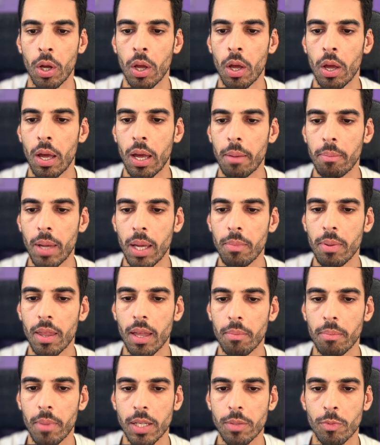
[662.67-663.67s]
Maybe that makes
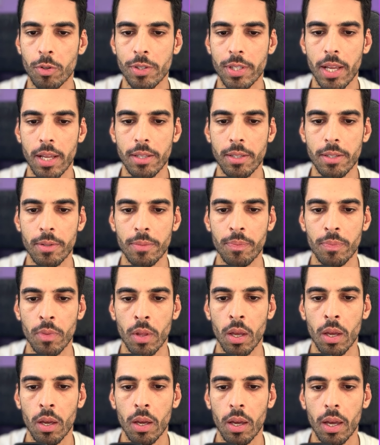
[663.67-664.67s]
more sense.
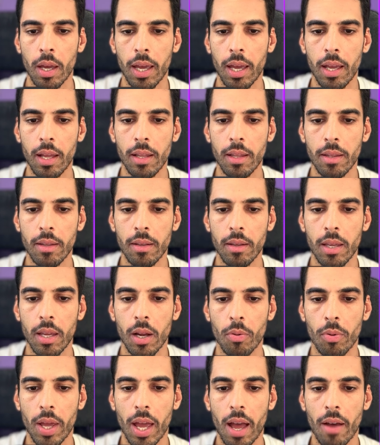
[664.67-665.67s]
And here we have
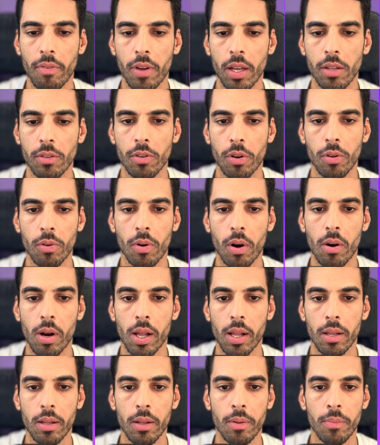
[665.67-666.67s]
enter URL.
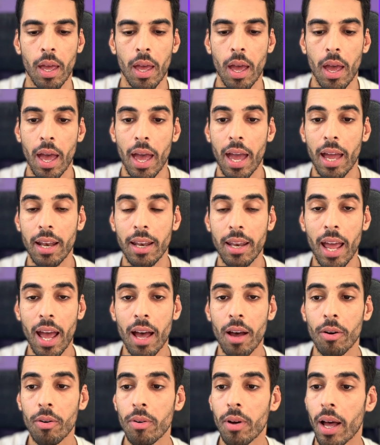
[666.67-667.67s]
And now
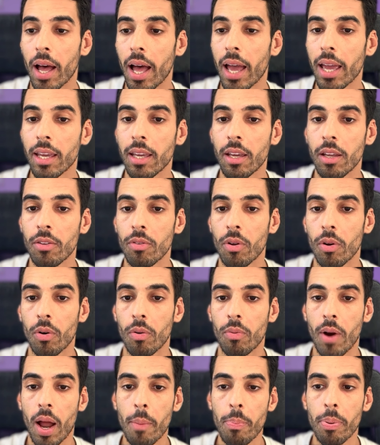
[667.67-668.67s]
I can wrap
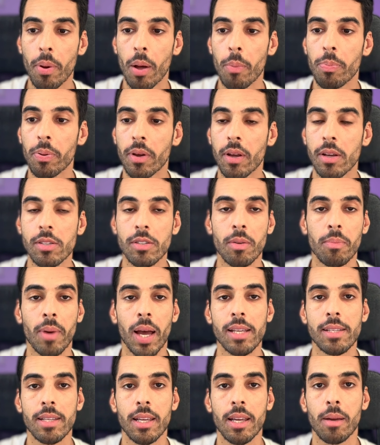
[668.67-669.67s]
up customizing
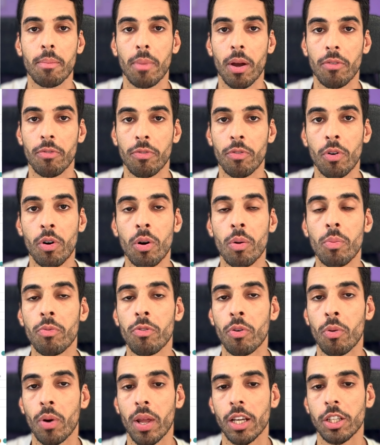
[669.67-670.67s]
my form for when I
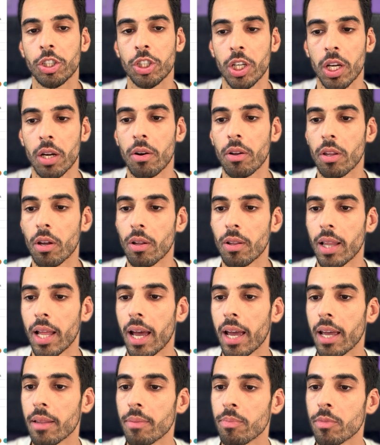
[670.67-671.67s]
share it online.
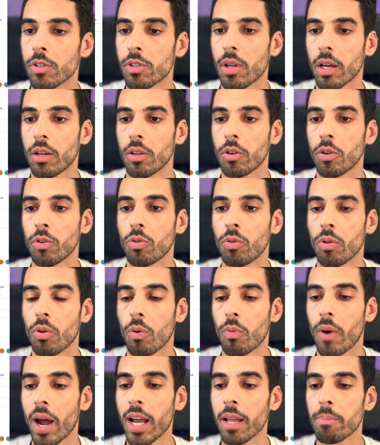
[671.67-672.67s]
So I can go to the right
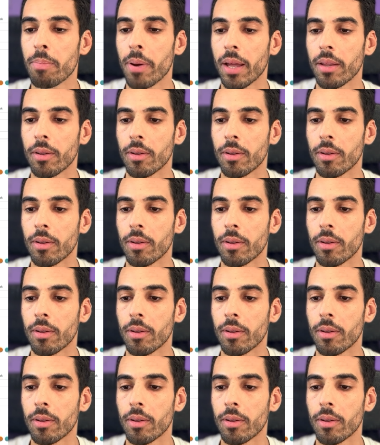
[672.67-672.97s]
panel.